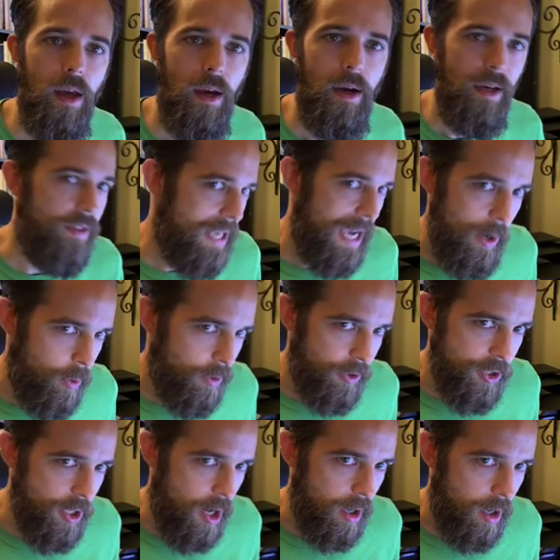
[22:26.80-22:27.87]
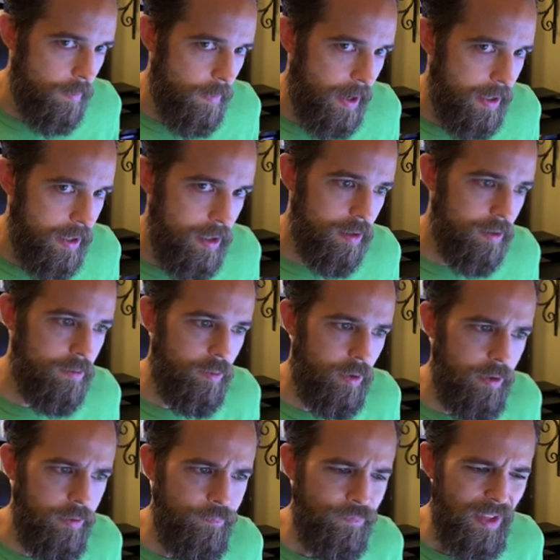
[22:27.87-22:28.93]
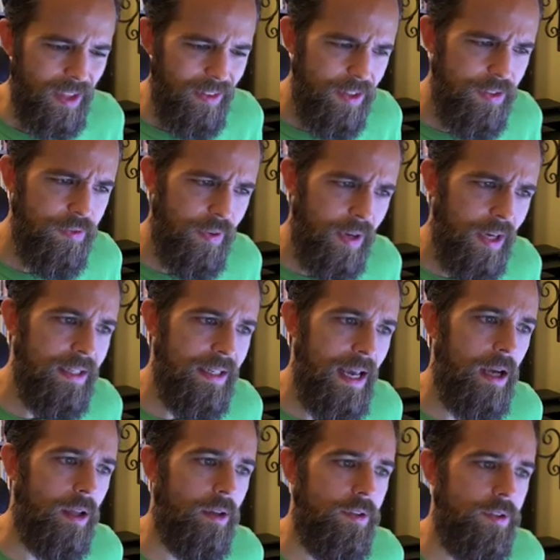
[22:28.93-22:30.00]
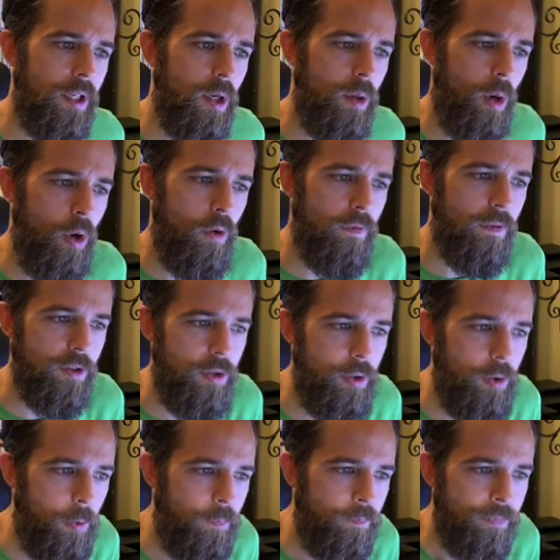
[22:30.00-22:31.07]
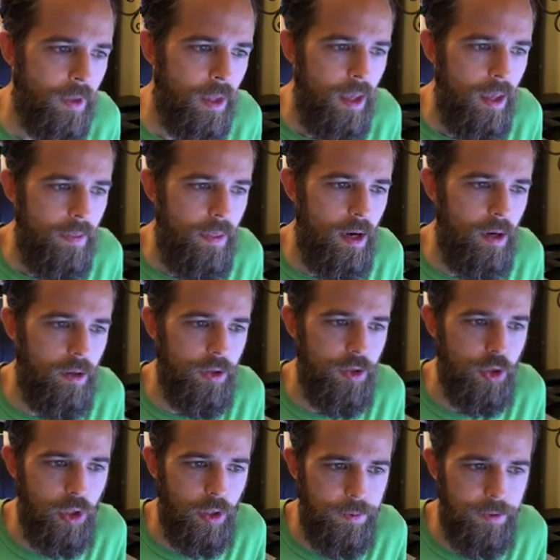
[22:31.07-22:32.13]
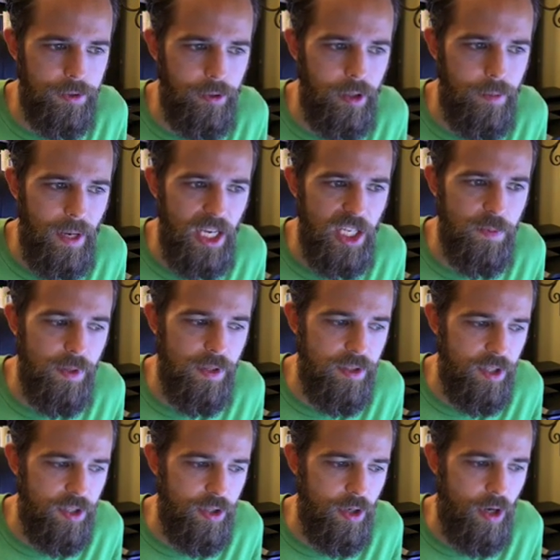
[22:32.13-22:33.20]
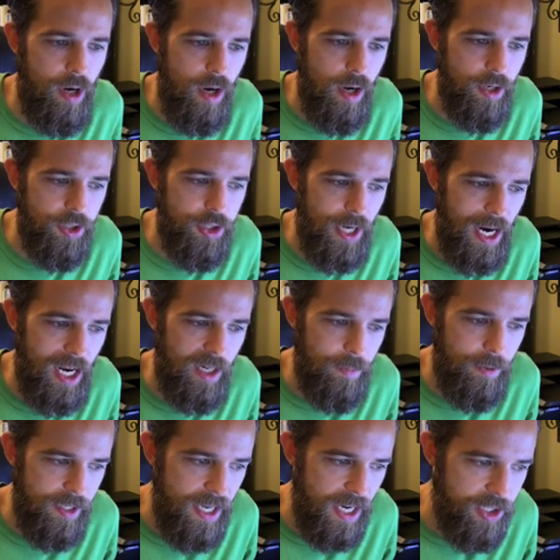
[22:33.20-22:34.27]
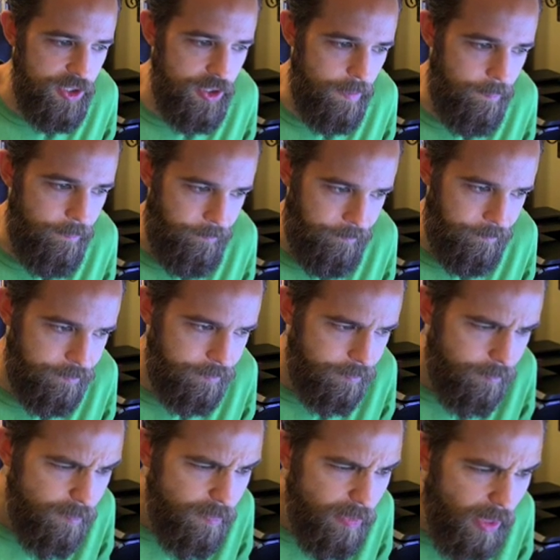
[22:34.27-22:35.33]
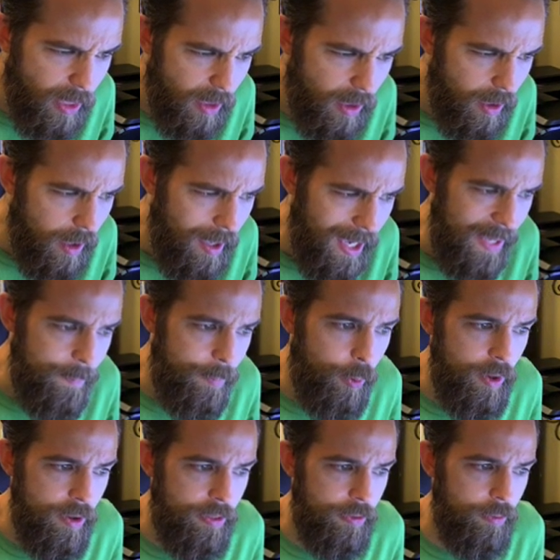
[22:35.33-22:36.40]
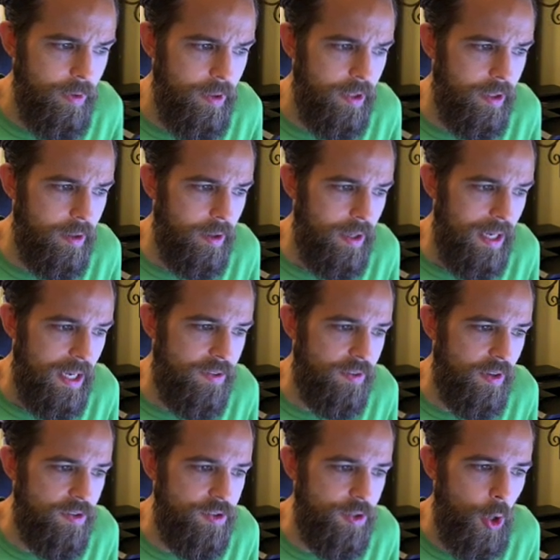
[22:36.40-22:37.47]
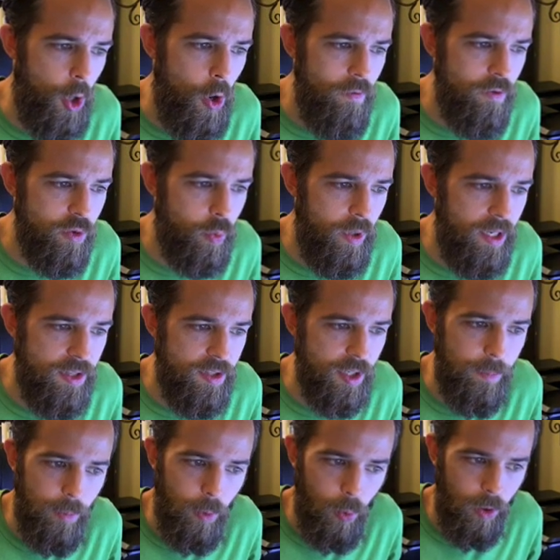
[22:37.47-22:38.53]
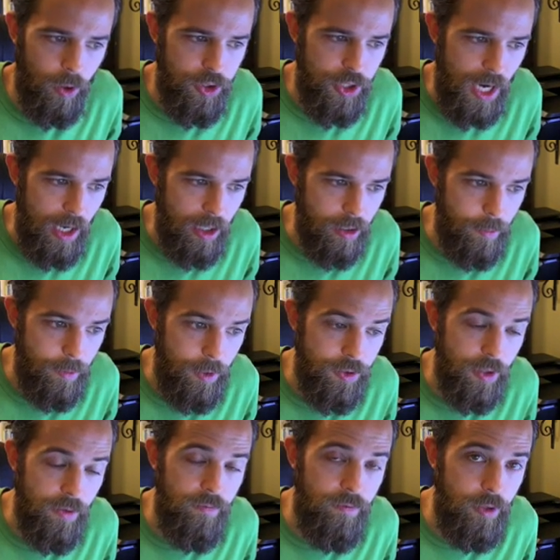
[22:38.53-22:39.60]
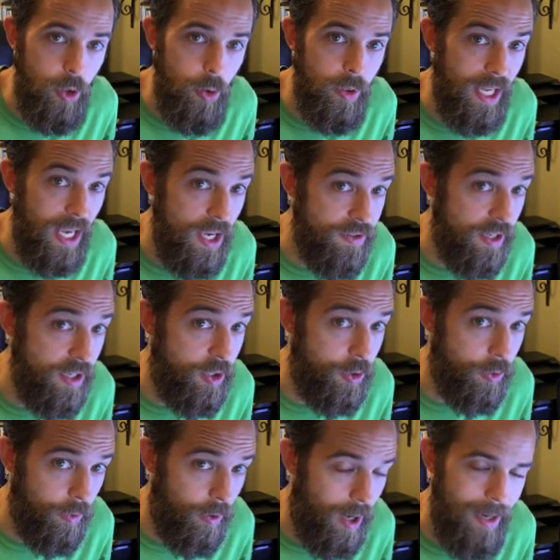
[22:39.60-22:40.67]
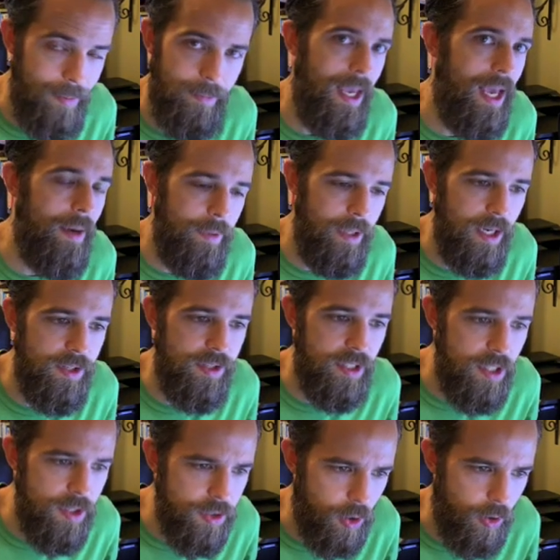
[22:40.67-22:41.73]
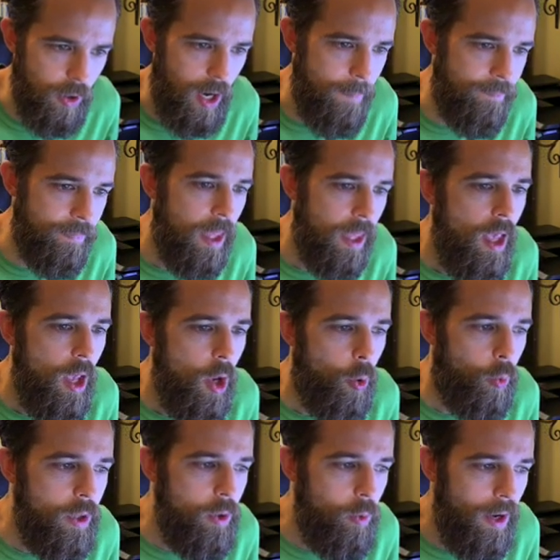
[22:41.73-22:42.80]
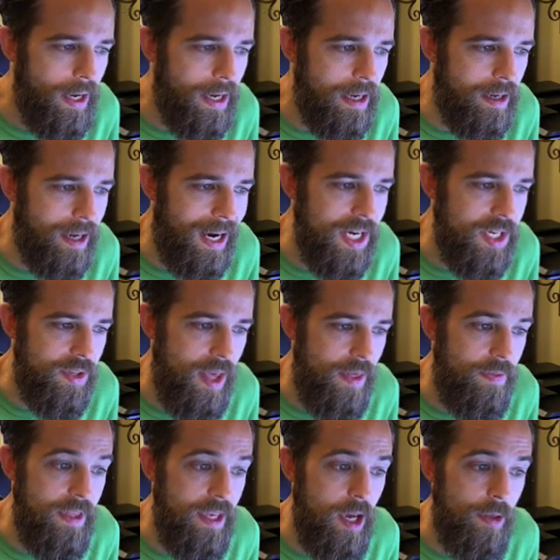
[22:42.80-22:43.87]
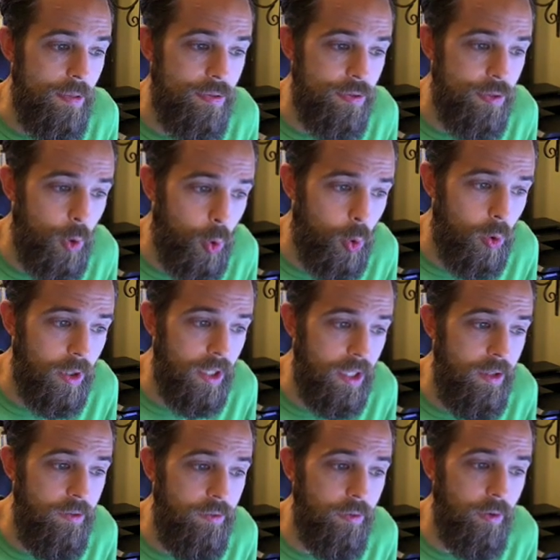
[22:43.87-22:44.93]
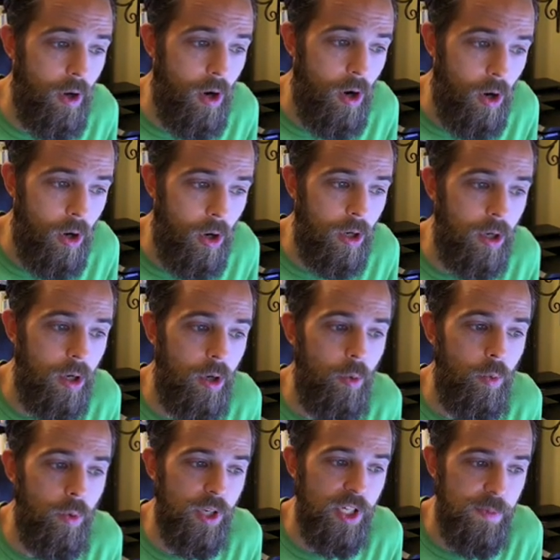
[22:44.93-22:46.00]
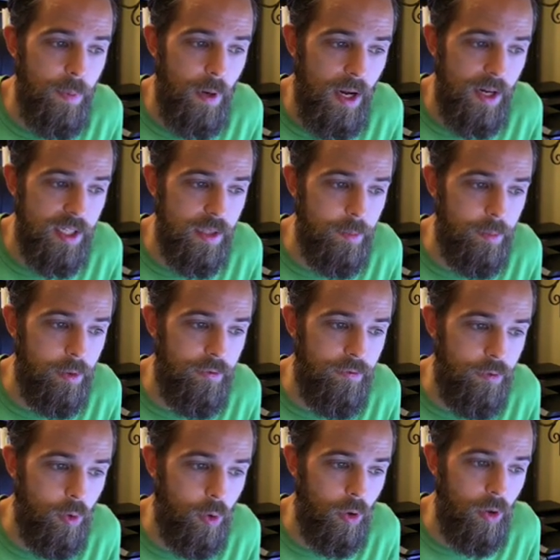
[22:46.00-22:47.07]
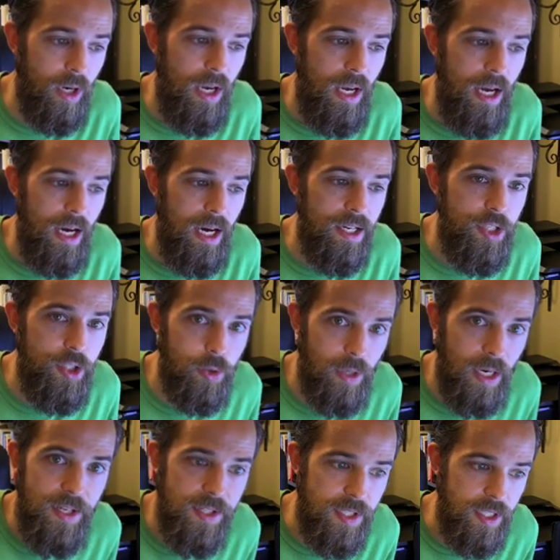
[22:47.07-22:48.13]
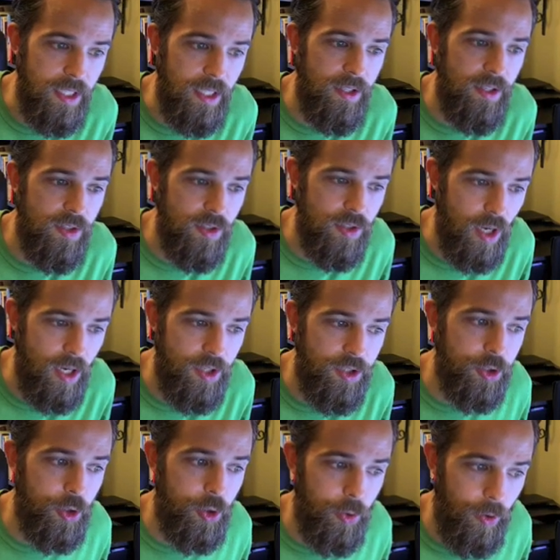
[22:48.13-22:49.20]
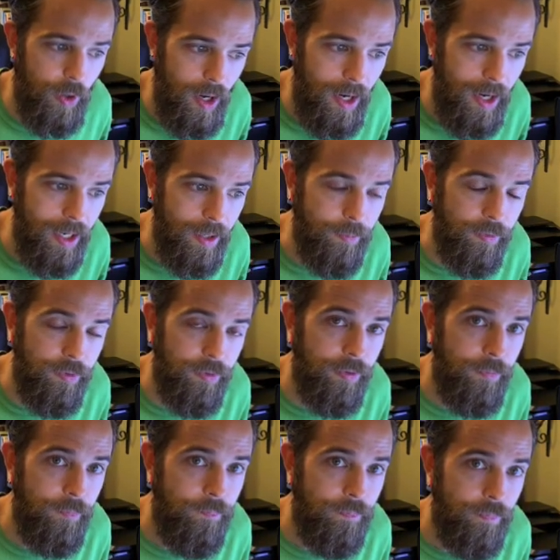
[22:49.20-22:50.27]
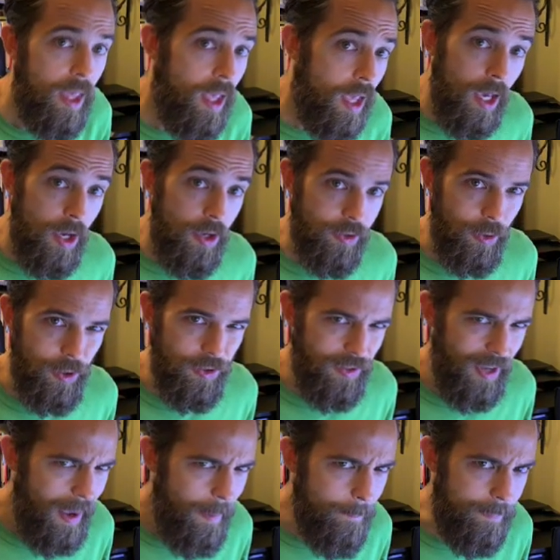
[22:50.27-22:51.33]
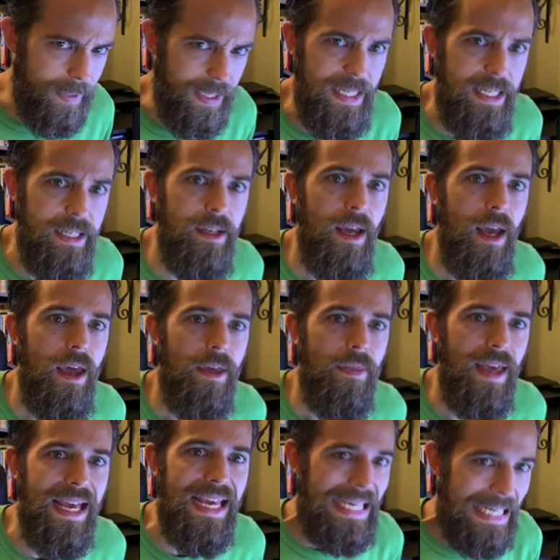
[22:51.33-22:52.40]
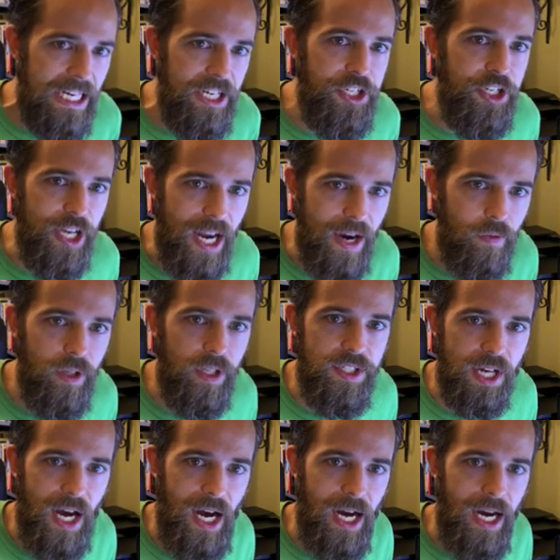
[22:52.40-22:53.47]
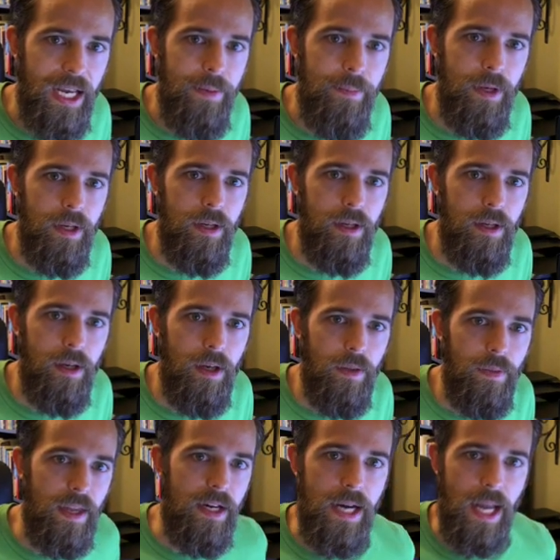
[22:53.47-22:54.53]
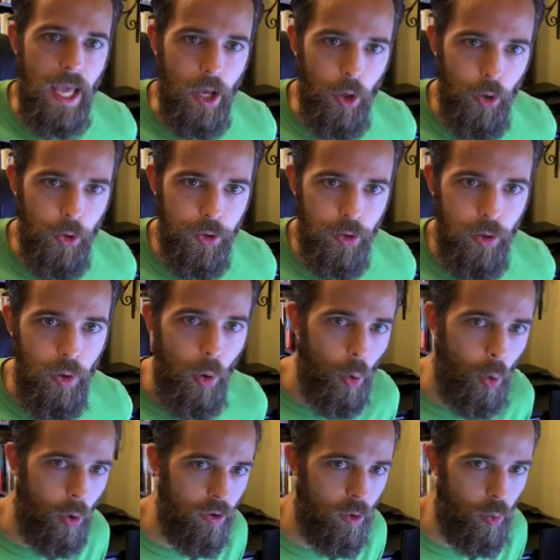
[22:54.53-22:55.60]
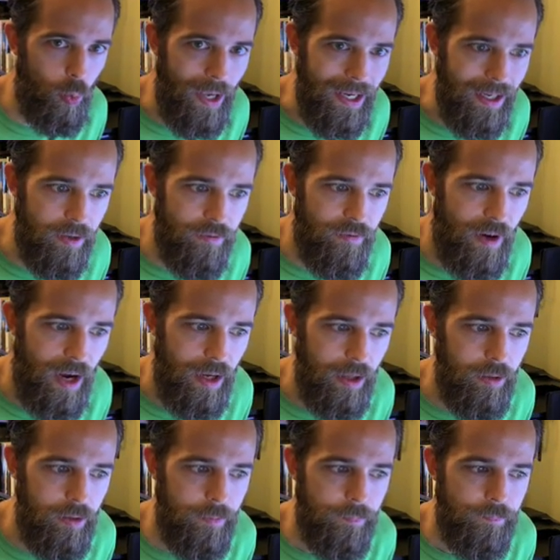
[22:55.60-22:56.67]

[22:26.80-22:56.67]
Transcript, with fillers: Is that what they're talking about here? Well, let's find out. Let's go over to their scripturally based position on child protection. In point three, it says Jehovah's Witnesses abhor child abuse and view it as a crime. Yeah, because it is a crime. We recognize that the authorities are responsible for addressing such crimes. So, does that mean that each and every time that an elder or the rank and file